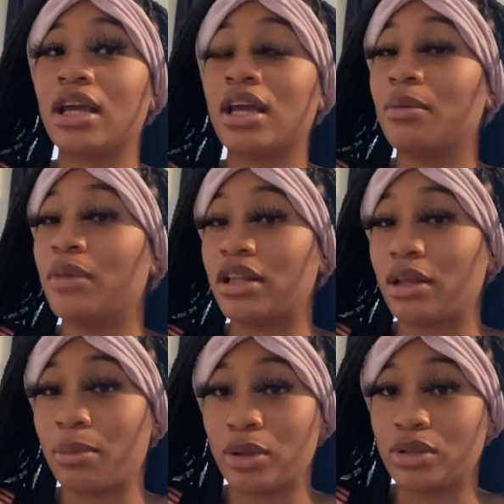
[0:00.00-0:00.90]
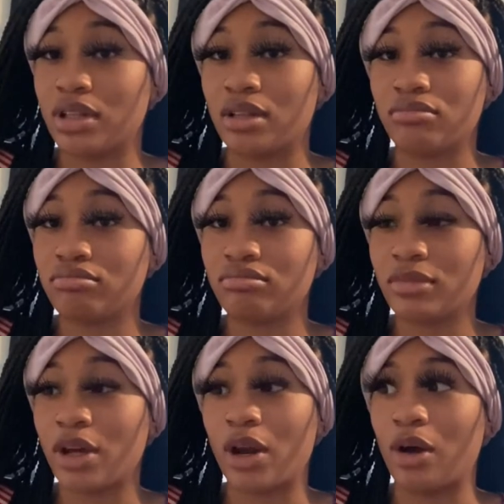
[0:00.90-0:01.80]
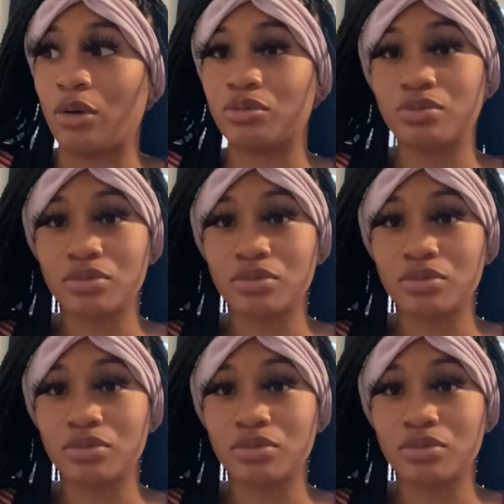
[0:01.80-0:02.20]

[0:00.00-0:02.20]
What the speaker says: am not that person at all.